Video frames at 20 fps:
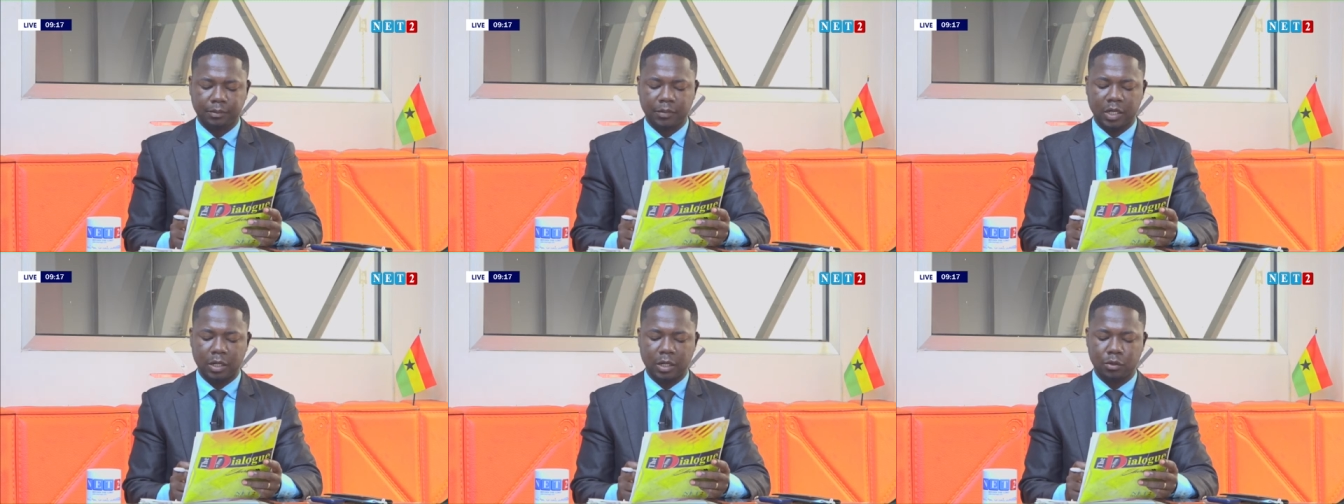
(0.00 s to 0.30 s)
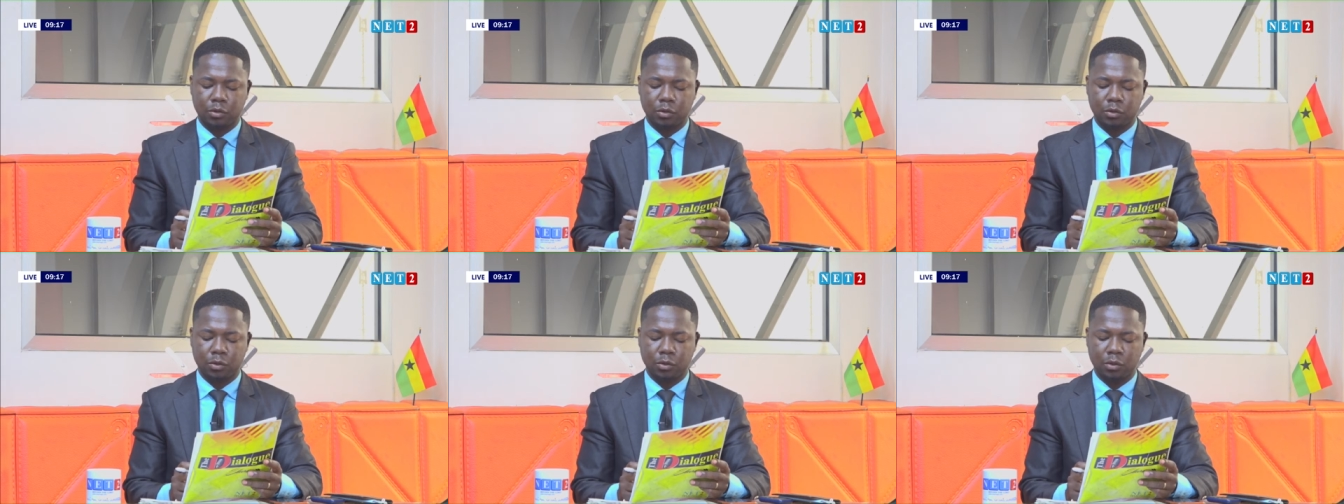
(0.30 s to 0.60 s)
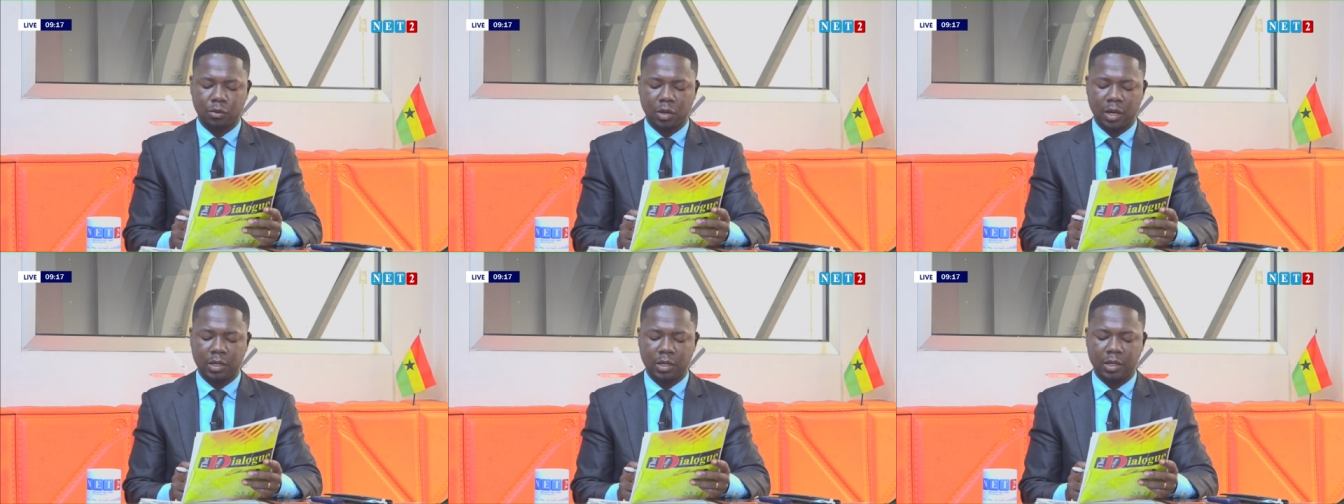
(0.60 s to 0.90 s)
And
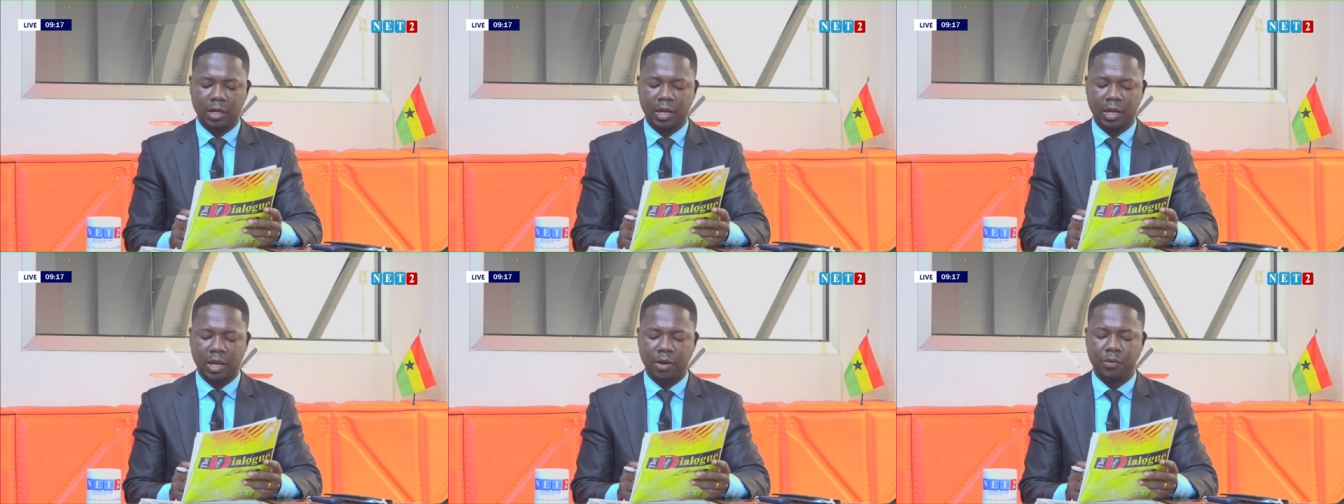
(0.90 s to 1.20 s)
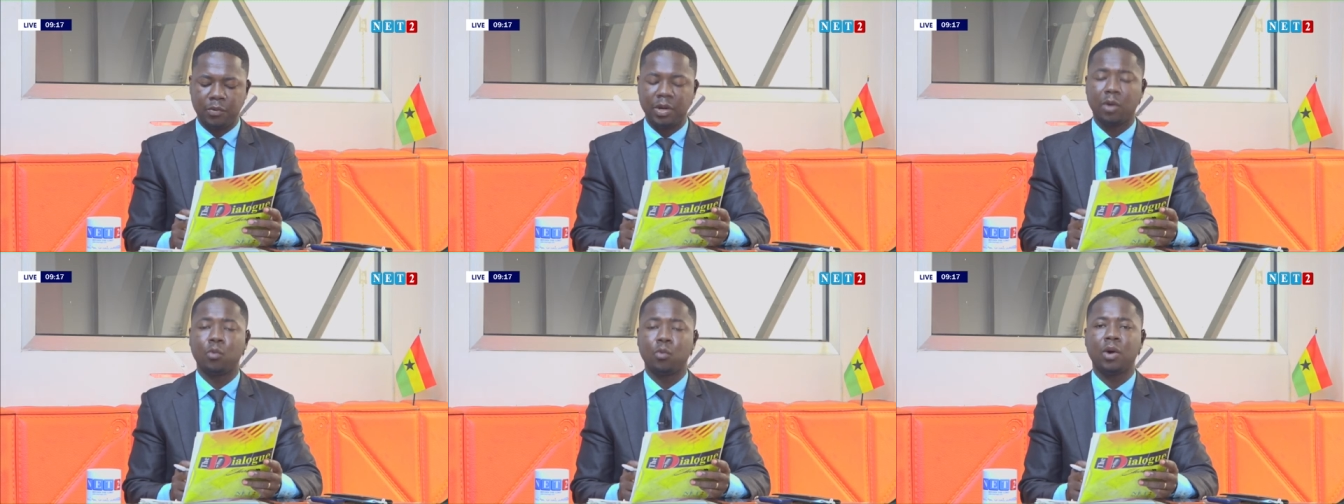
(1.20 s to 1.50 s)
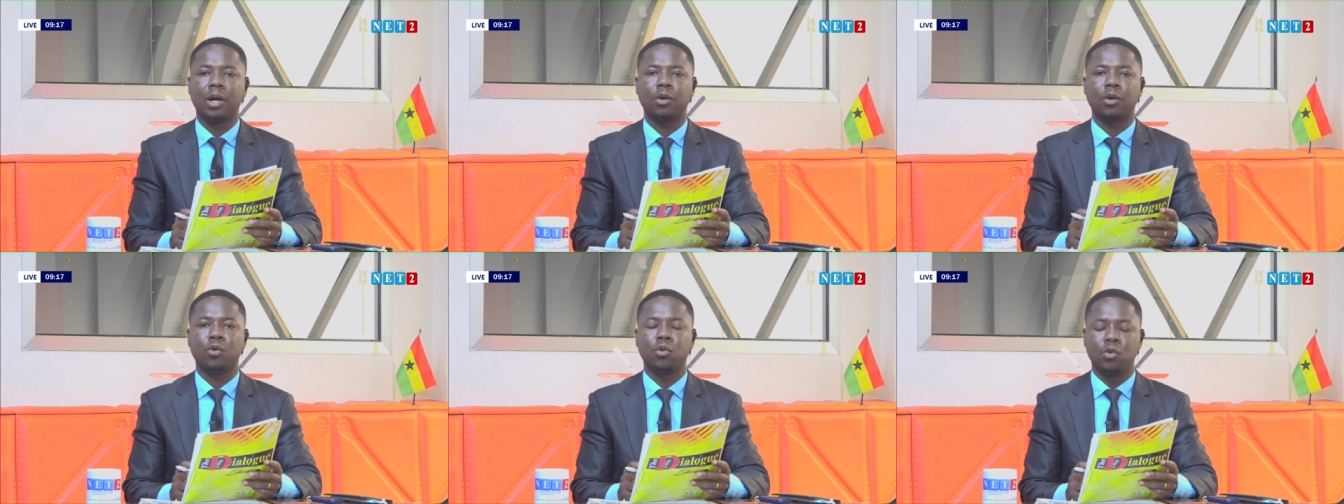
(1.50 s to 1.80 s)
so, Area
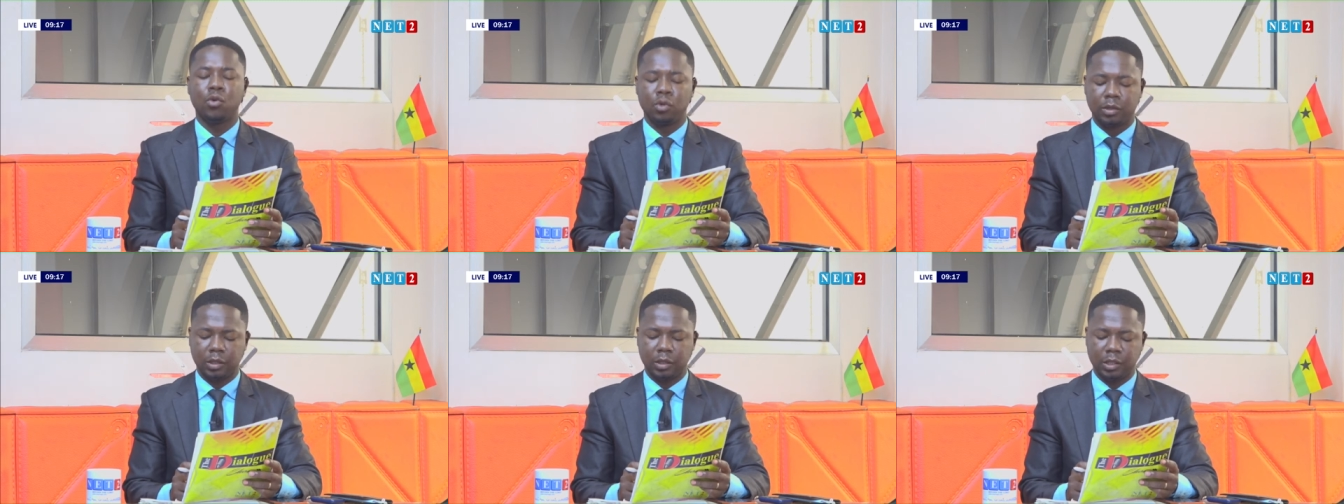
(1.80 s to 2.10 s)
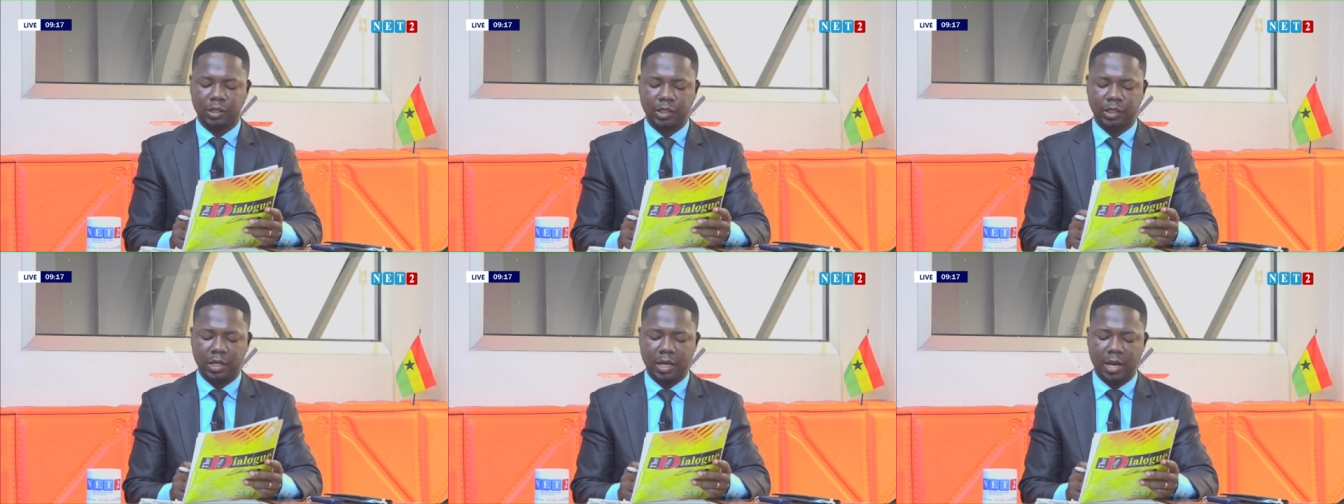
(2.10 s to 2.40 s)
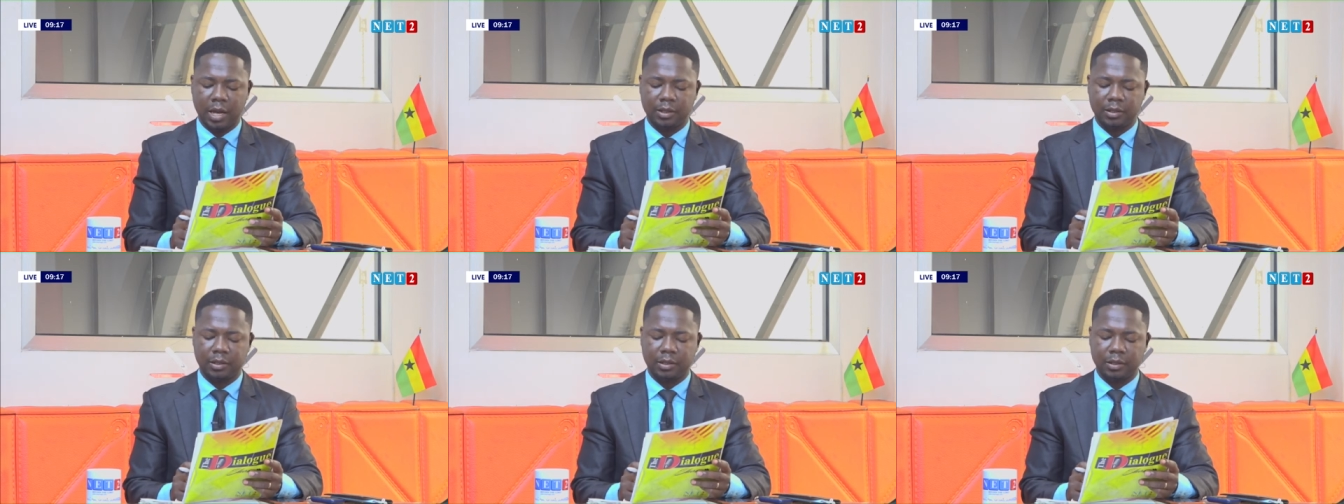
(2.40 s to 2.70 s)
1, old
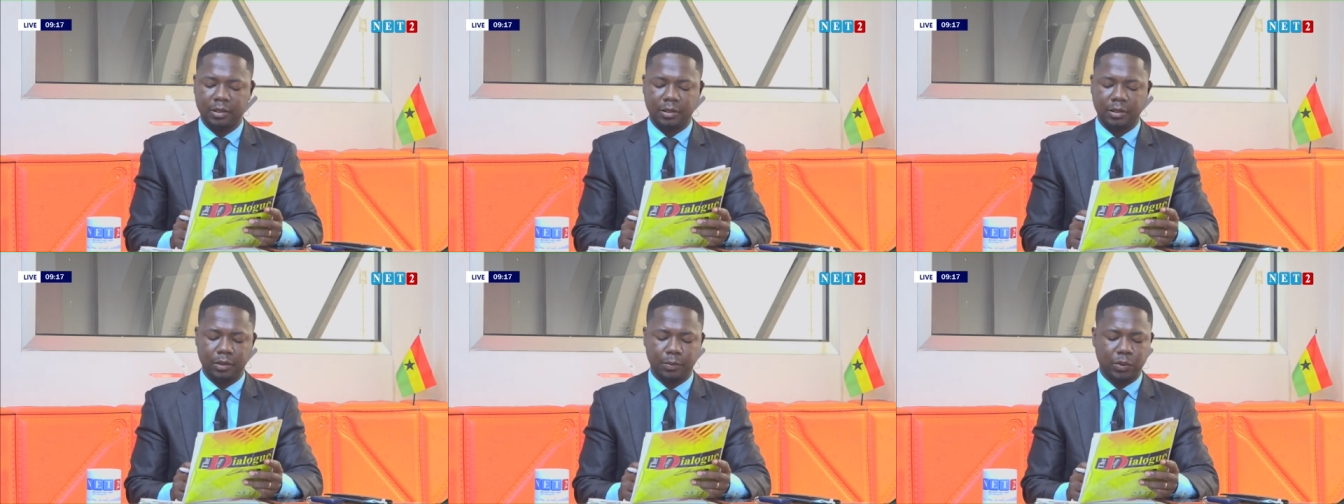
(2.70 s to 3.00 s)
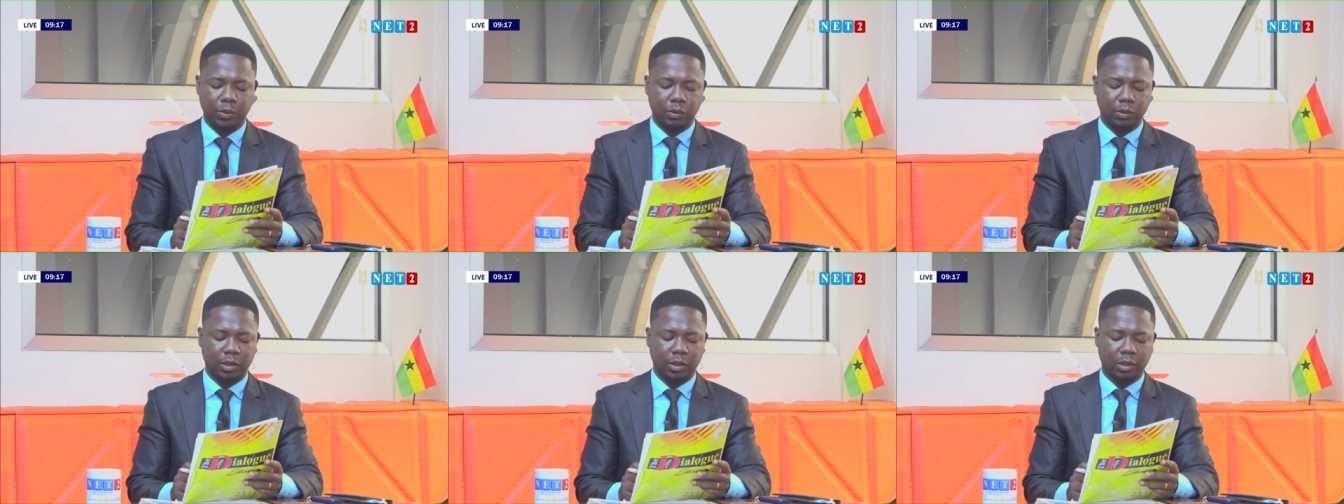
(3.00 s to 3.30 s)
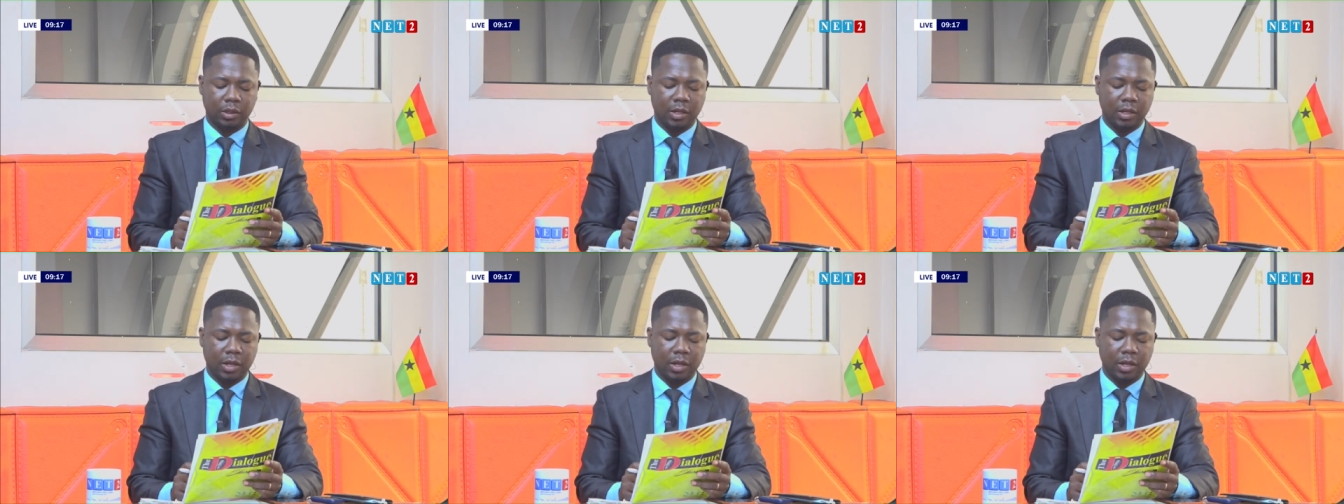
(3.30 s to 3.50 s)
GNTC building,